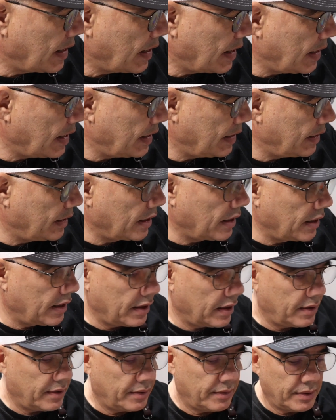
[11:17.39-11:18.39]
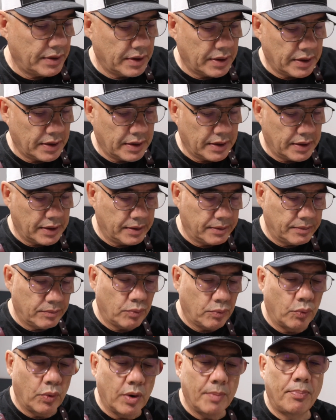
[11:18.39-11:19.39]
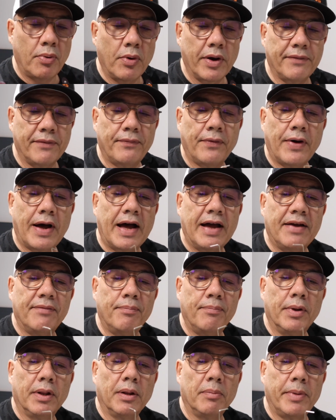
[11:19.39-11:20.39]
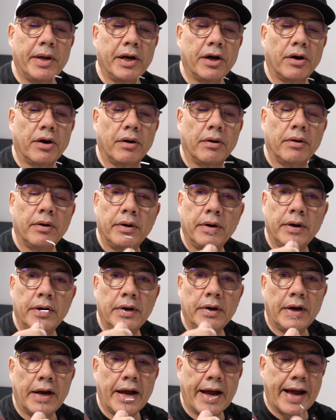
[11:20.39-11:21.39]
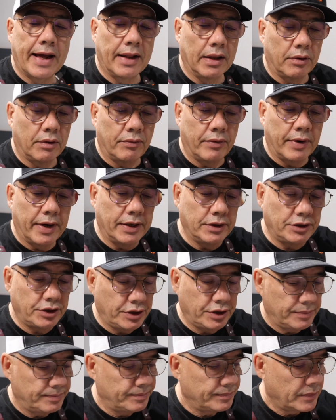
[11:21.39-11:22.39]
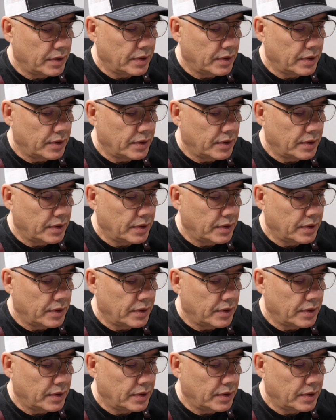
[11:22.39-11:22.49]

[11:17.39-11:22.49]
and a 1.5 millimeter Allen wrench.